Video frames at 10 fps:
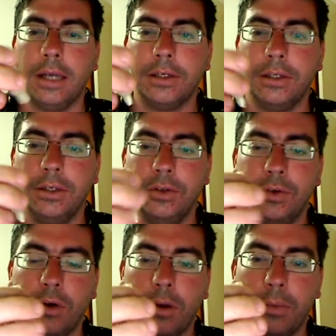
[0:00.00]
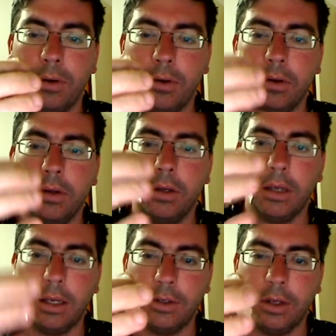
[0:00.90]
actually drop
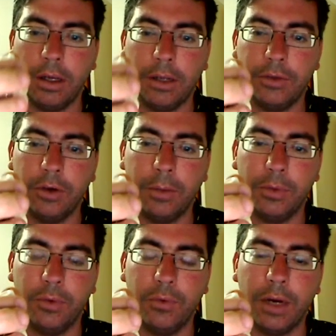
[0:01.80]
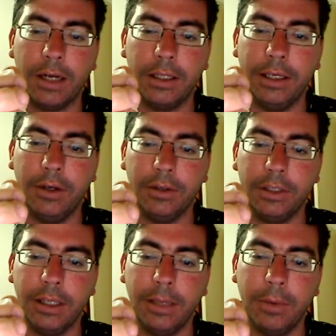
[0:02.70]
a drop directly
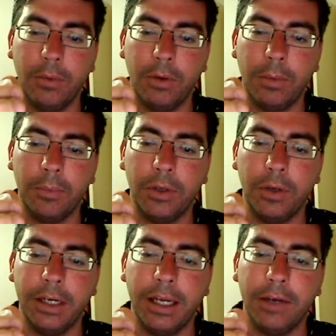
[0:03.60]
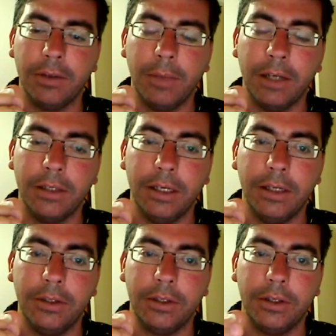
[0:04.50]
onto there, but what I'm doing now is I'm
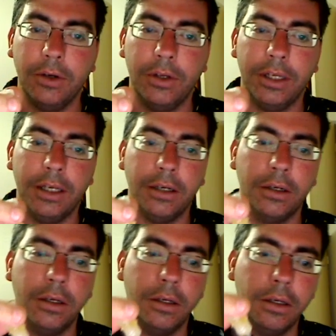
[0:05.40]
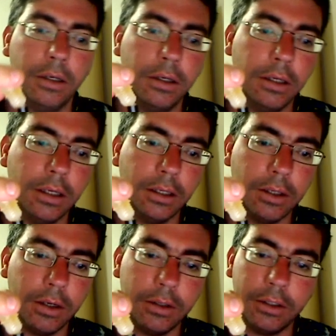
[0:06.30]
actually inserting,
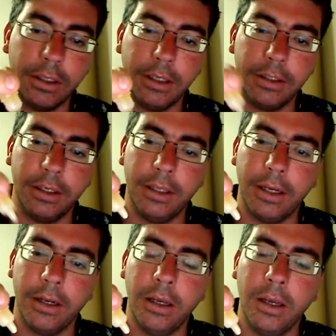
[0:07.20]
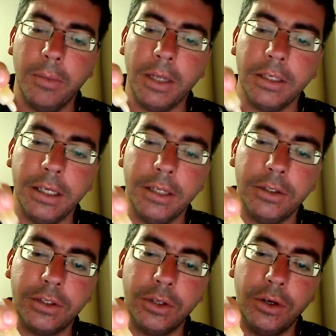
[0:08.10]
so I'll just let you see that, I'm actually
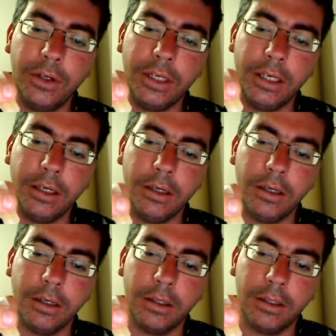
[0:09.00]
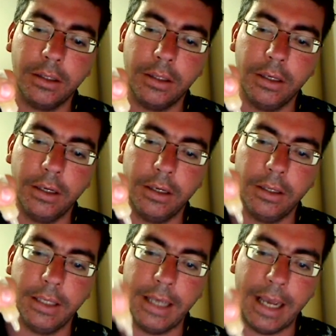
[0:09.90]
inserting
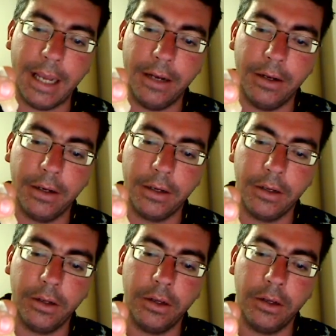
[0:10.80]
the end